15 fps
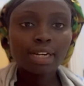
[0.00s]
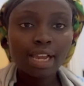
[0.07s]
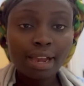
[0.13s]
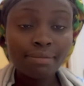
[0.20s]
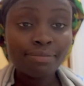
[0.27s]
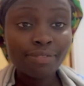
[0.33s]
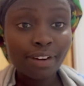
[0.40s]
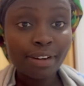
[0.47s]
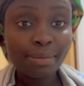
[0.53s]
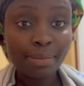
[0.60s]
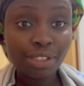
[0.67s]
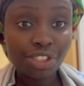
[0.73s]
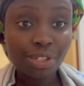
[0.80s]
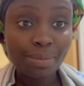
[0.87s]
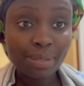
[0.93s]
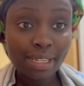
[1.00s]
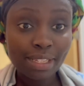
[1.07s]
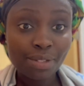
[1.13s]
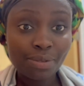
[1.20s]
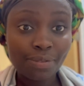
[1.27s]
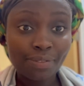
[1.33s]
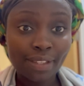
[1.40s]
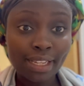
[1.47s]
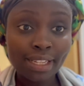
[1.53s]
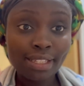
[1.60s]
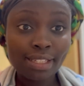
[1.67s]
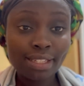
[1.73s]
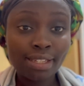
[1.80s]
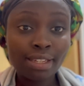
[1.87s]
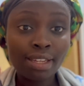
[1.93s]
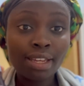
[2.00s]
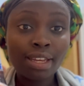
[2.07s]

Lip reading: I'm very much obsessed with this.